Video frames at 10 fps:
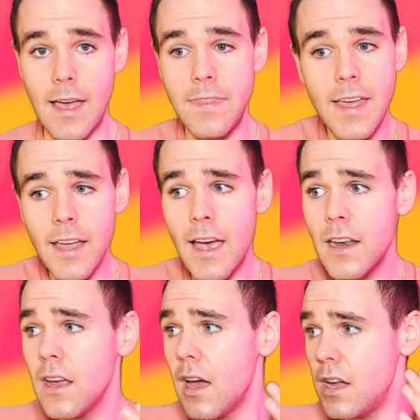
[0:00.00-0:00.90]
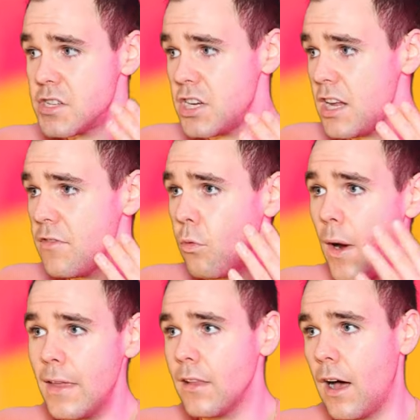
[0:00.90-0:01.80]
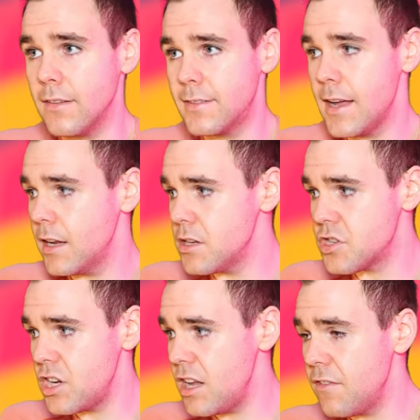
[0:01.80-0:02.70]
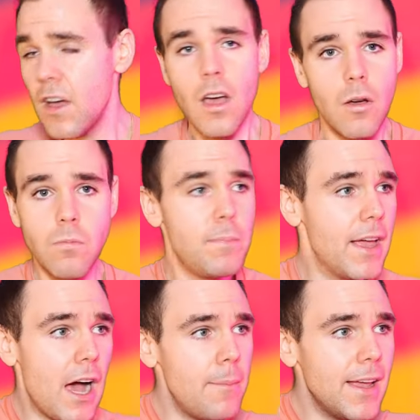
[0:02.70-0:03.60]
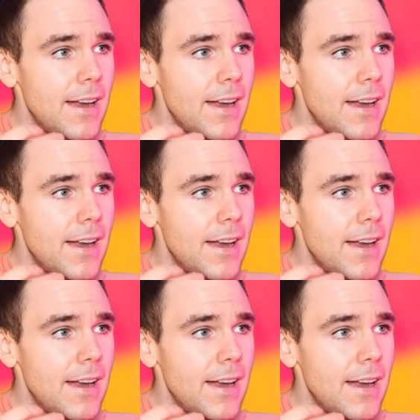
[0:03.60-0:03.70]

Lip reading: and they can achieve weight loss. They can achieve becoming an